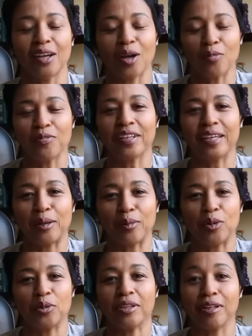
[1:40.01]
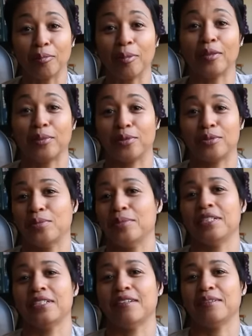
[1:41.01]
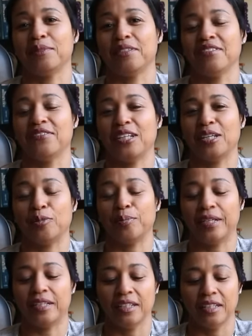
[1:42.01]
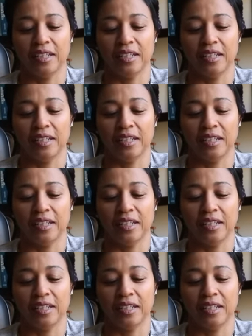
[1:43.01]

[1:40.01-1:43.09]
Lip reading: hopefully I won't clear my throat too many times in the video, but